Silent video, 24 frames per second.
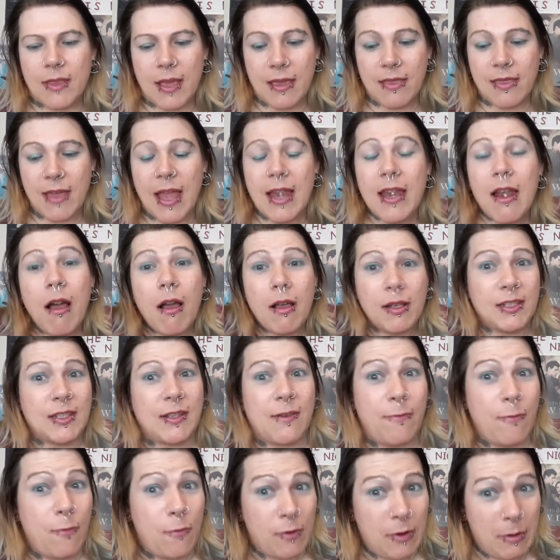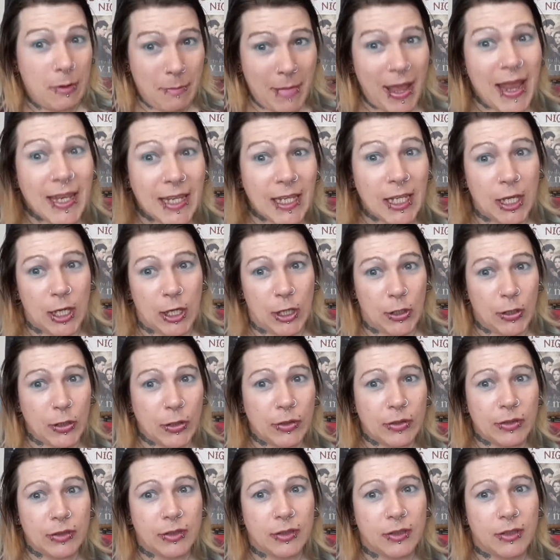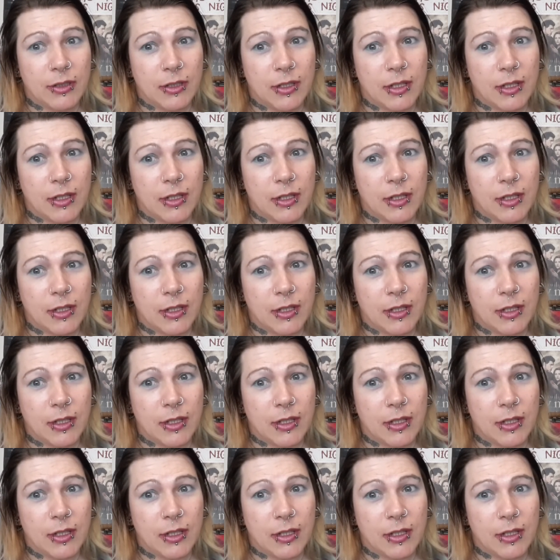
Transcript: they then ask for a menu,